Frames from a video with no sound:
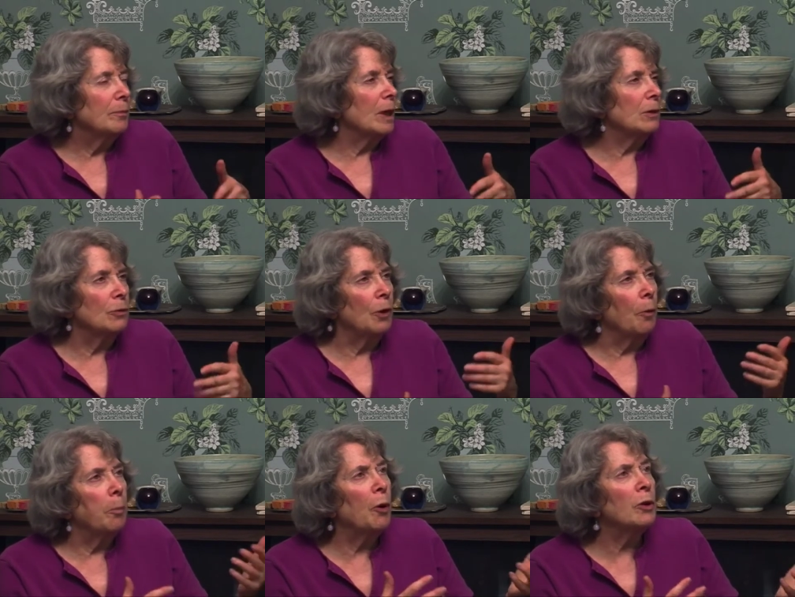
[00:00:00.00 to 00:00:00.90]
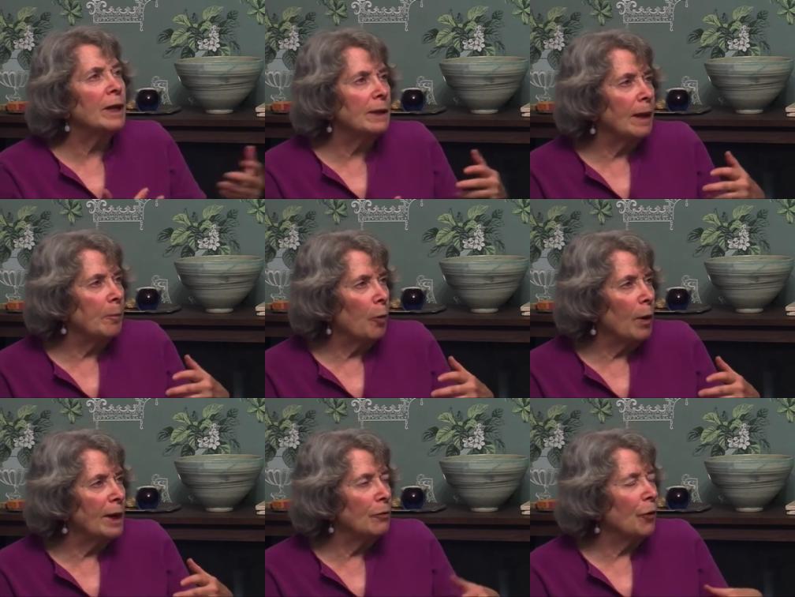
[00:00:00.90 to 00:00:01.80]
I don't know, pulling them
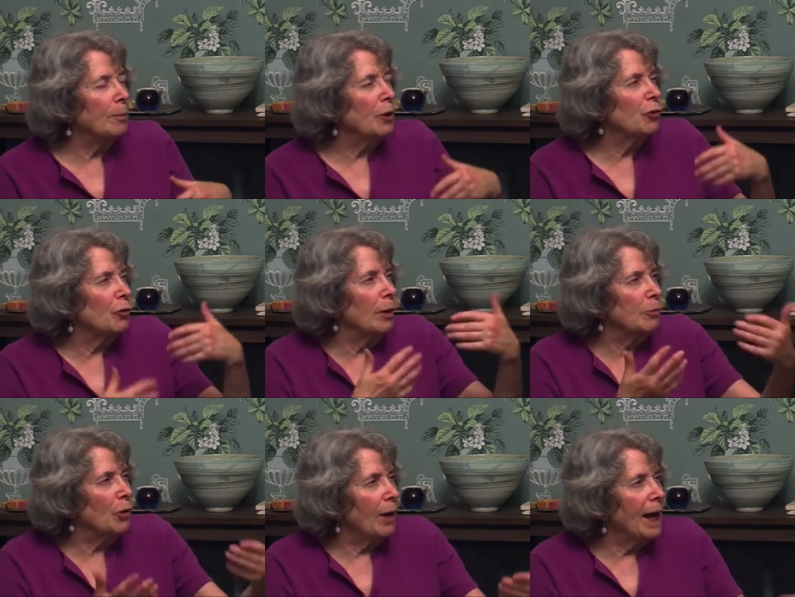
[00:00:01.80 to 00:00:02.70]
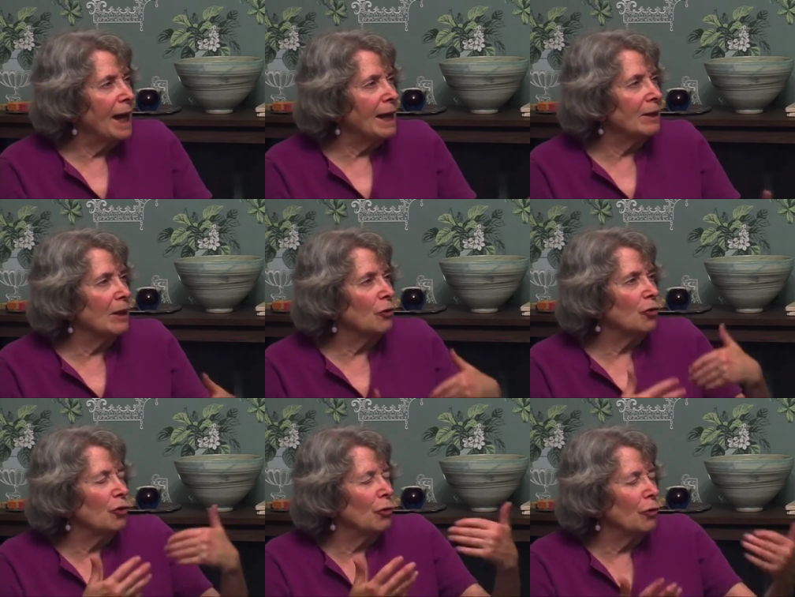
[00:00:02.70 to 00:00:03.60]
away from the script or adding
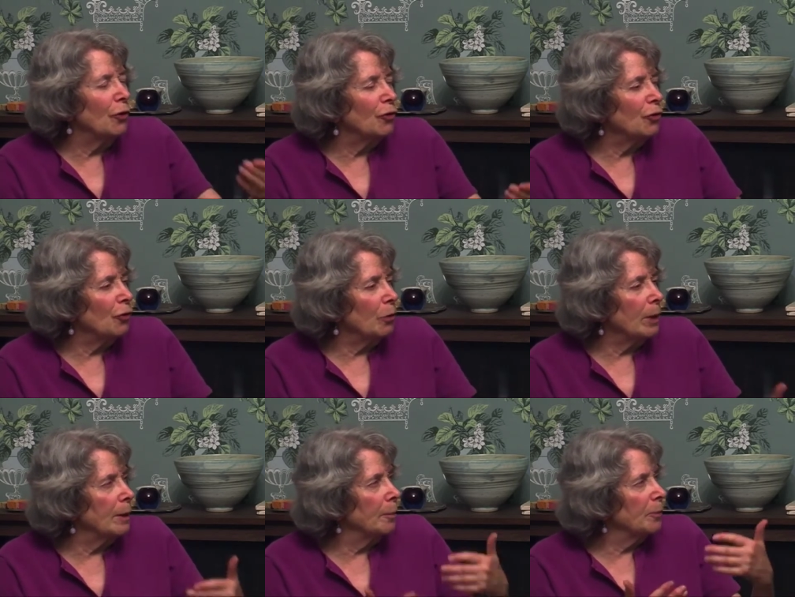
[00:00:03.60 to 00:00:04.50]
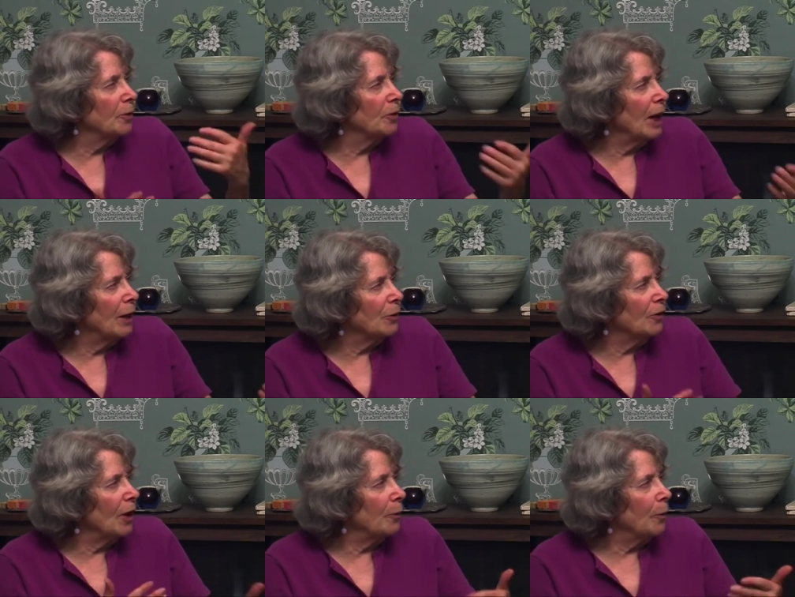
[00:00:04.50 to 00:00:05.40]
to the script? How
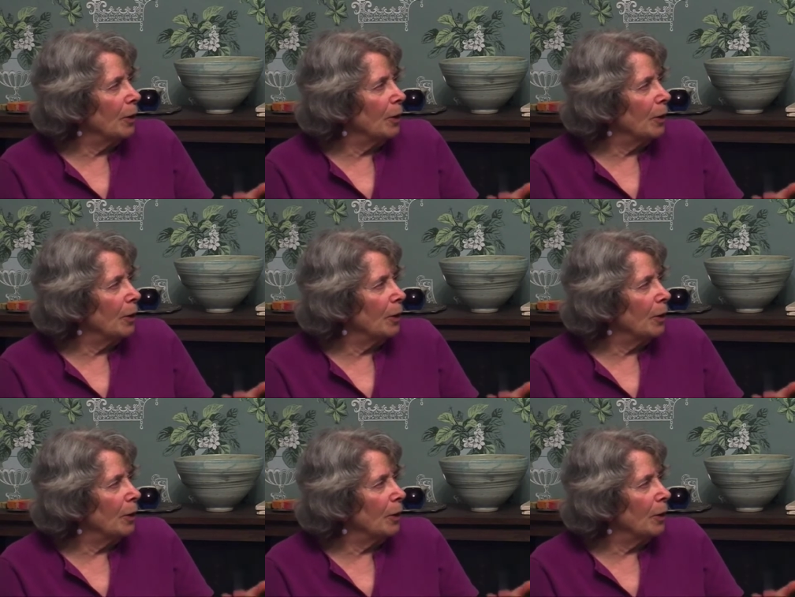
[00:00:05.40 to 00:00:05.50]
does that yeah.